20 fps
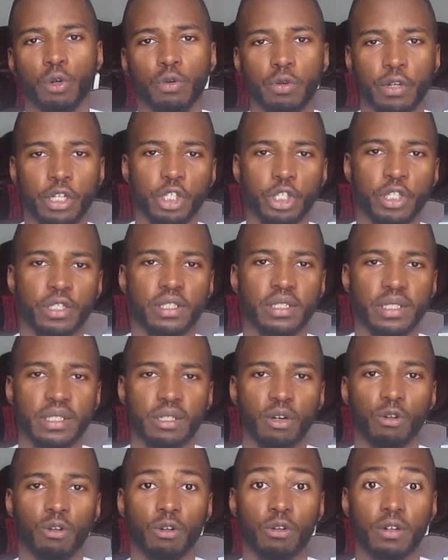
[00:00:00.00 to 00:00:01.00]
creatures,
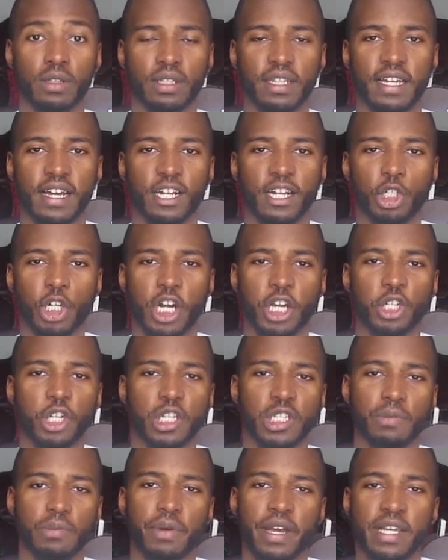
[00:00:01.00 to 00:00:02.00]
or their attraction
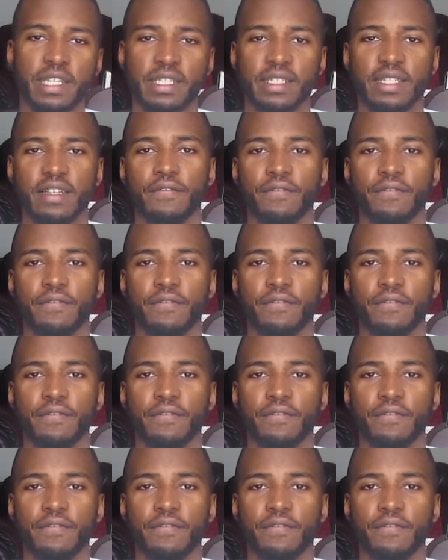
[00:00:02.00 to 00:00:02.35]
is based